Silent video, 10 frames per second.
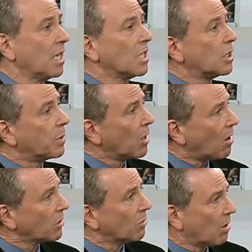to be
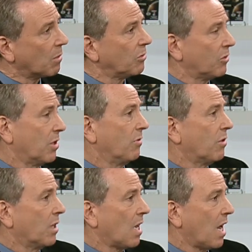also harmful for the, for
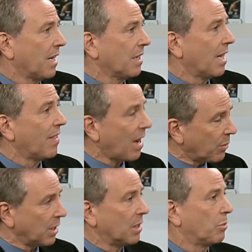the eye, and that we
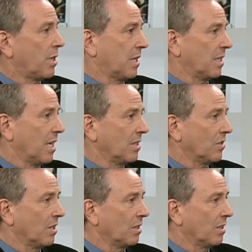need to protect against.